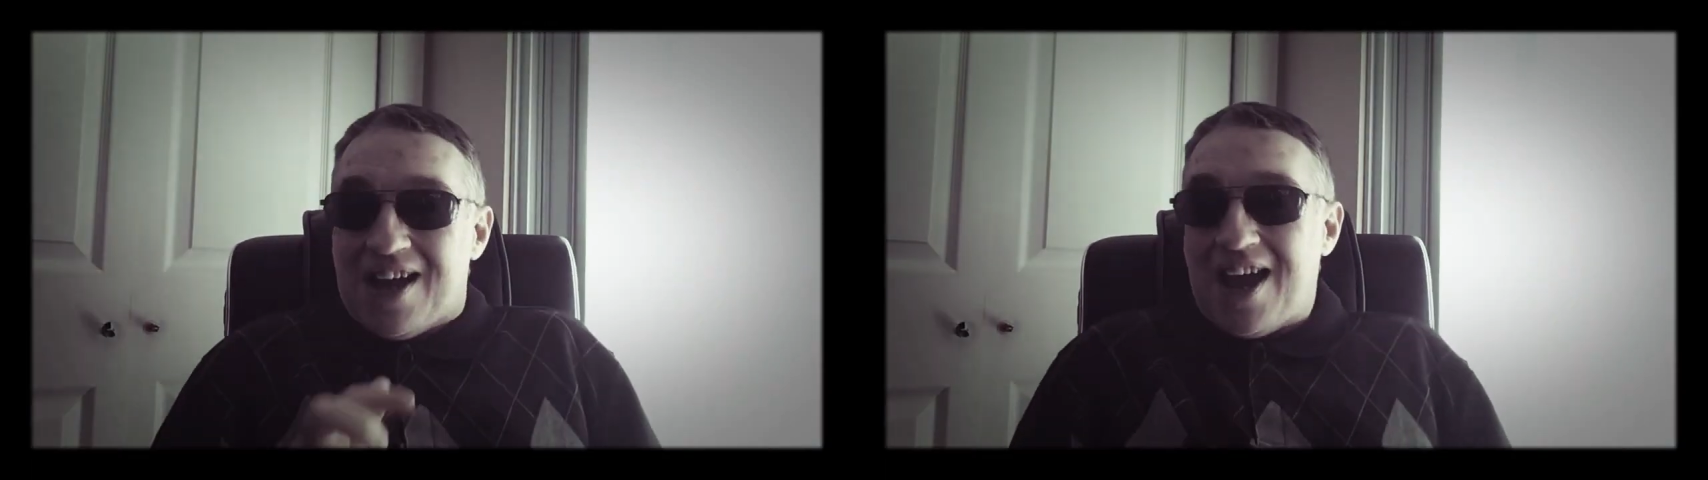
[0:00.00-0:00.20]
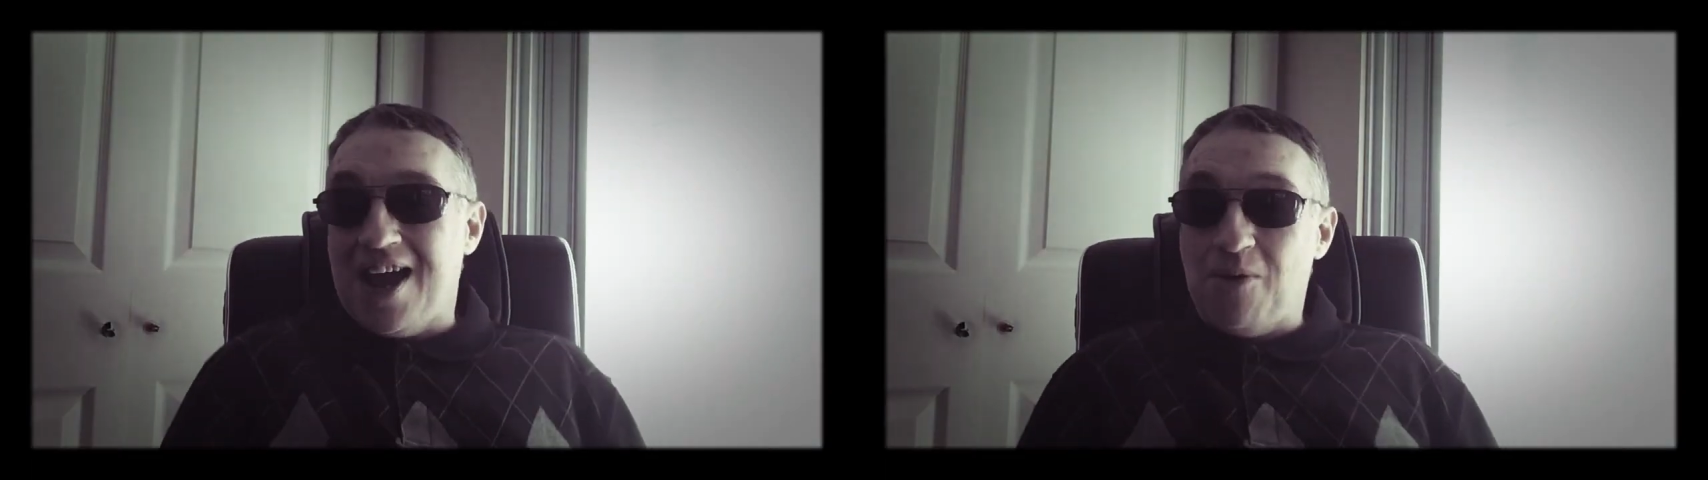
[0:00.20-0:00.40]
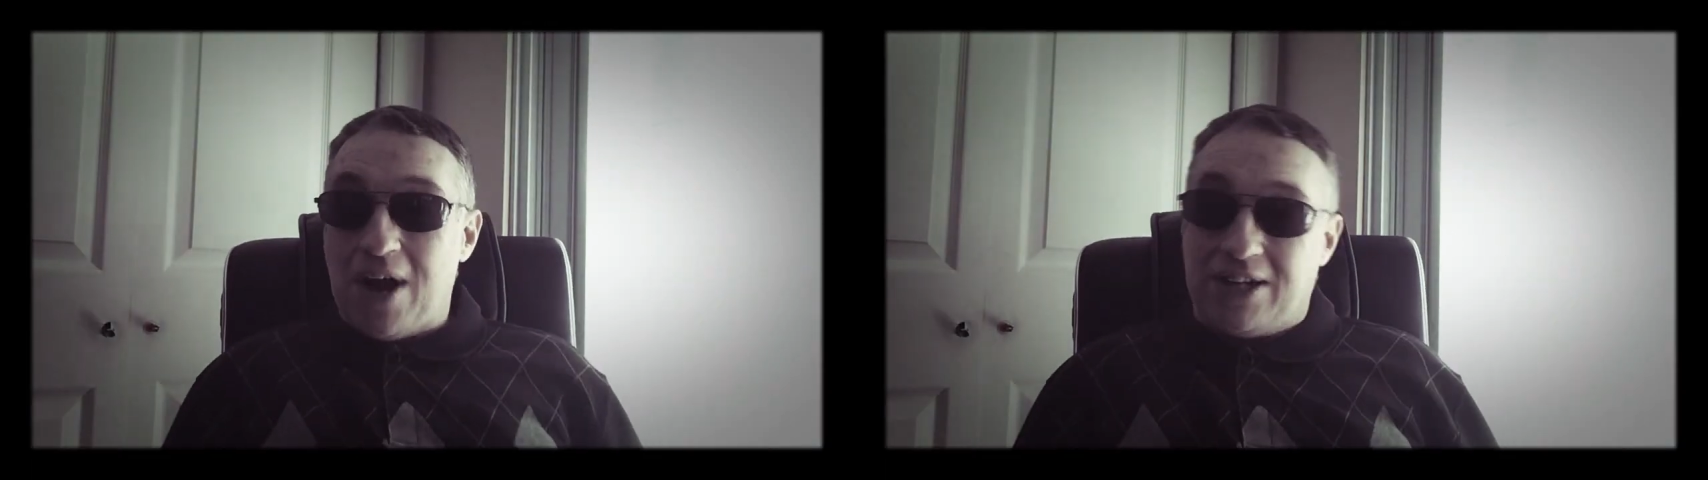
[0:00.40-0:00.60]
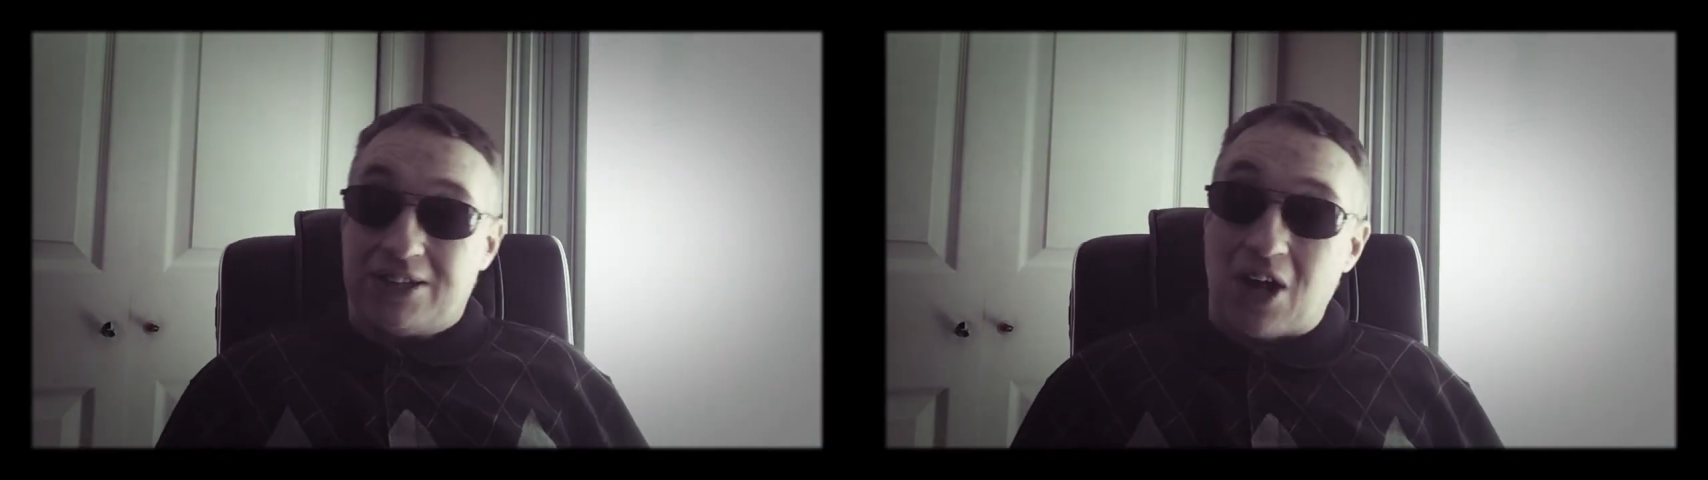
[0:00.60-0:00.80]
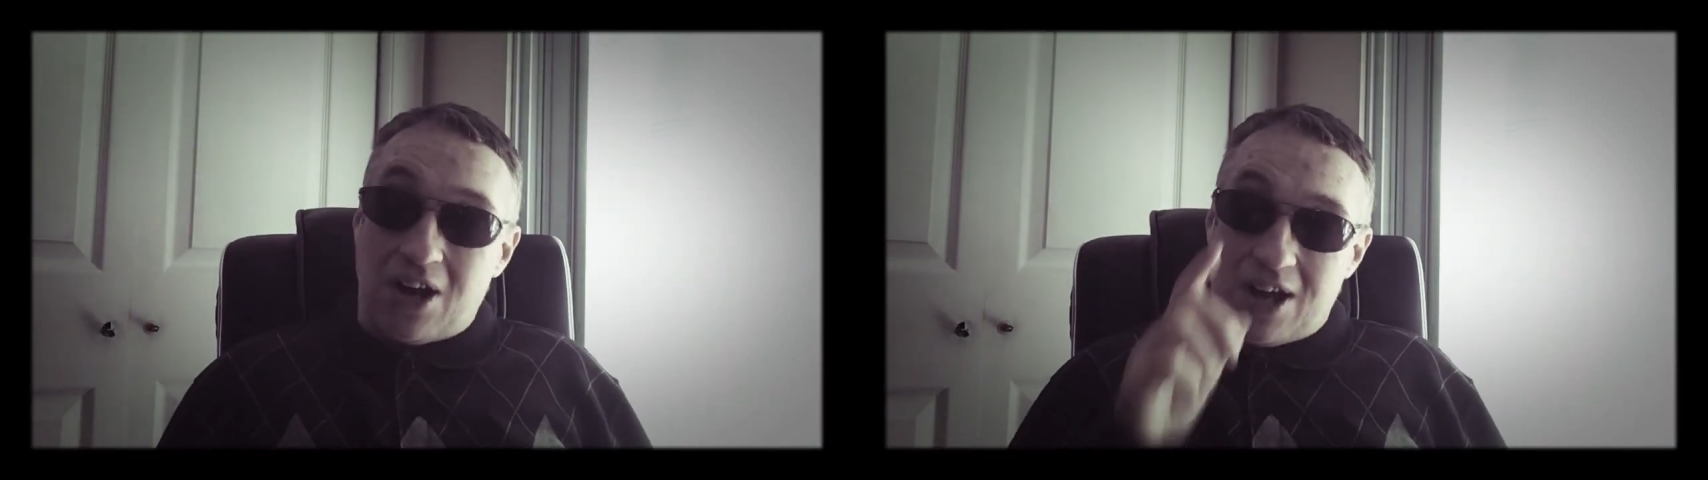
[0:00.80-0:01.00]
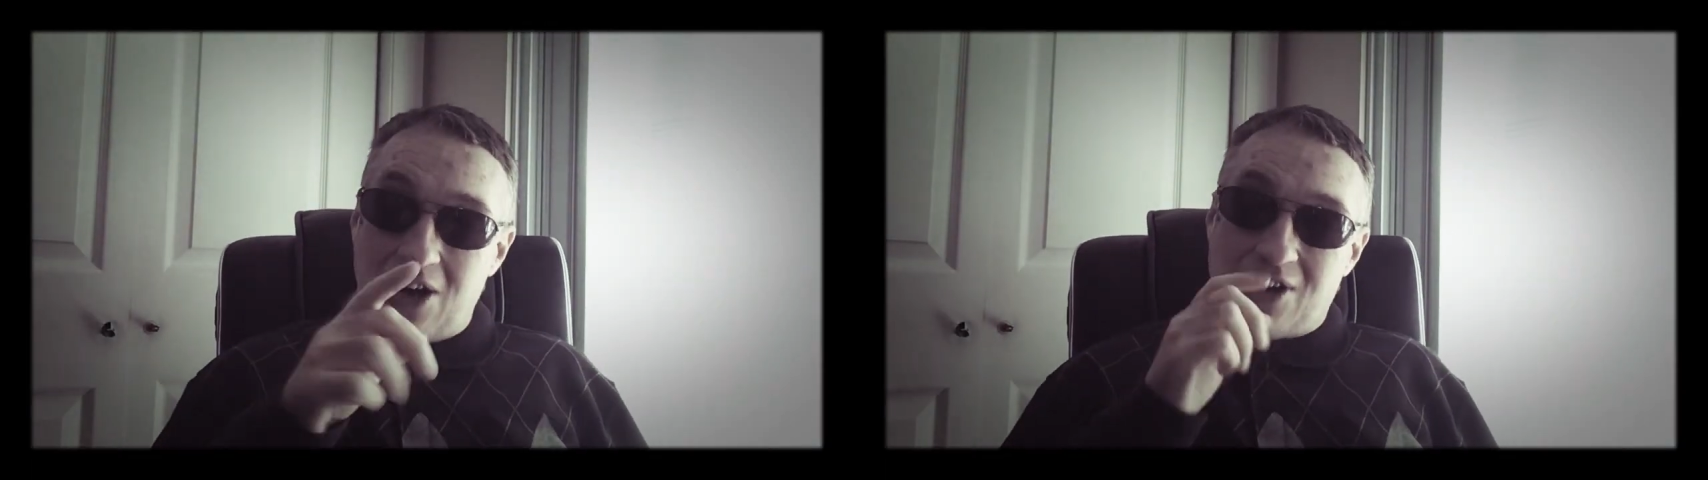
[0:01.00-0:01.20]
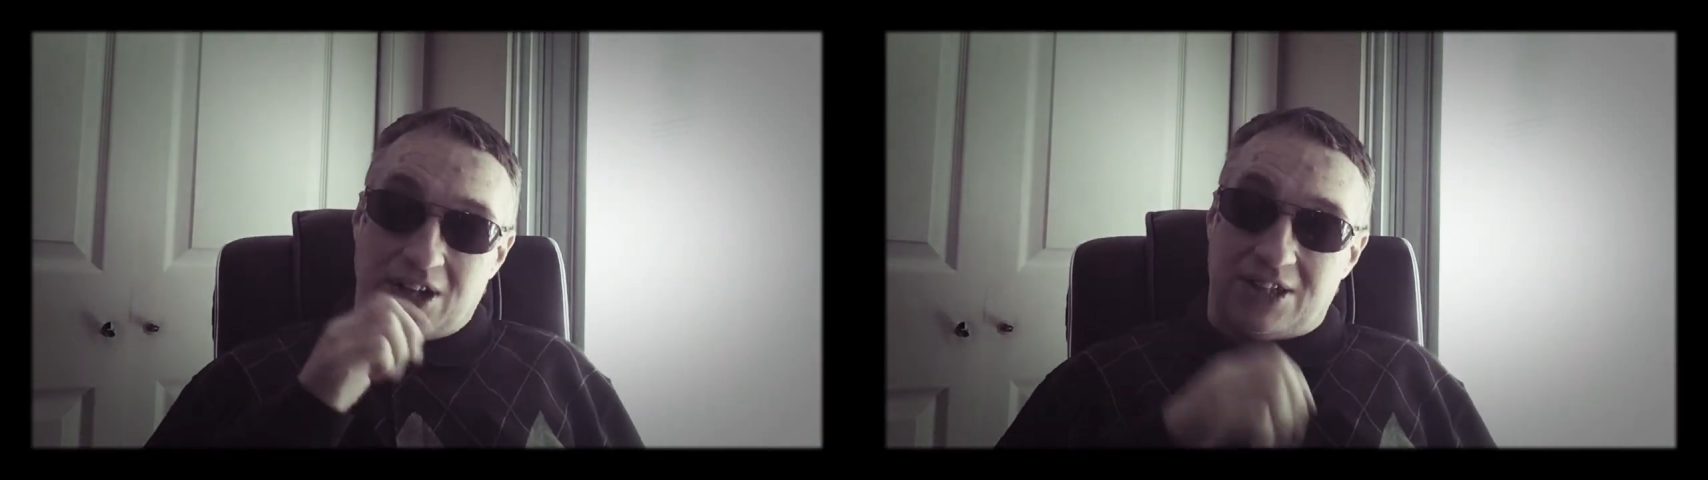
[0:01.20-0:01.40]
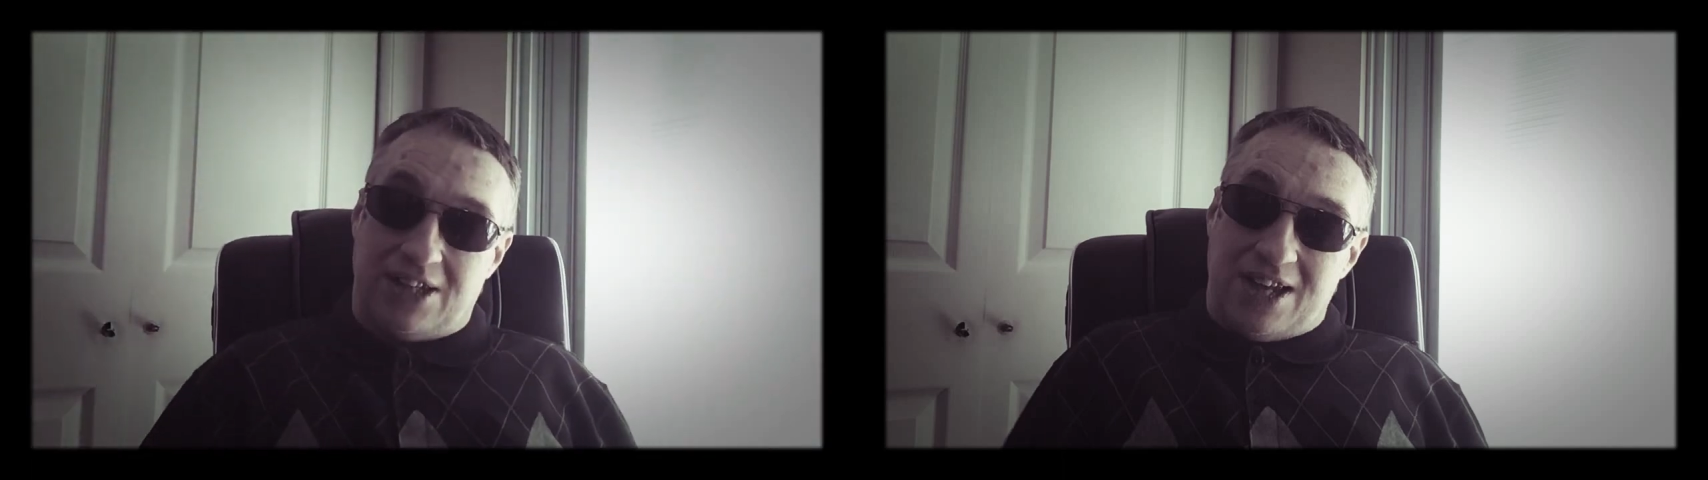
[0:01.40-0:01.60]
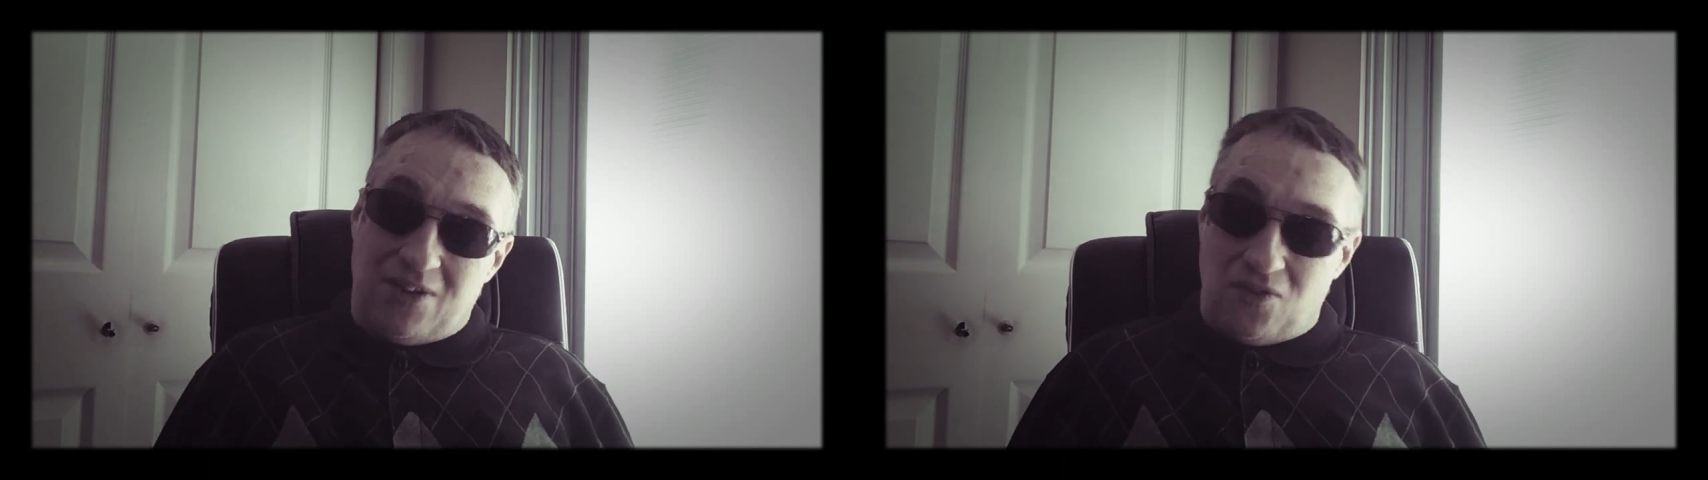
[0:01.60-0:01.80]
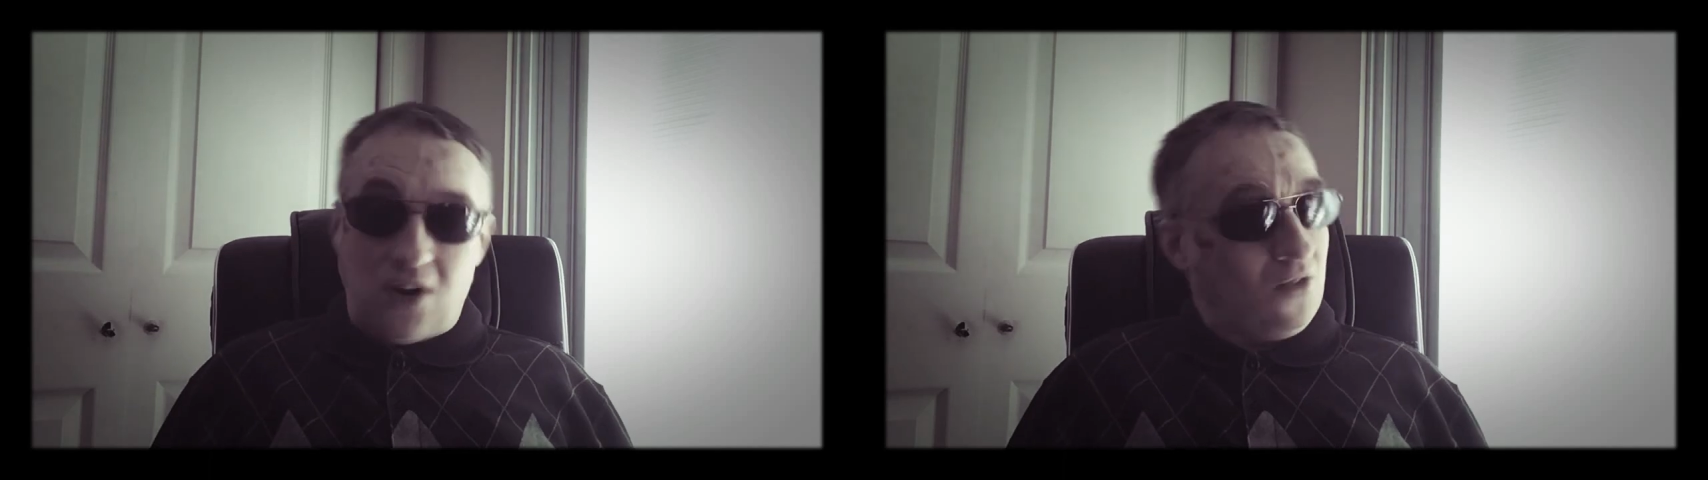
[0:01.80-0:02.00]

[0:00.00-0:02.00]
Anyway, I just got a haircut today.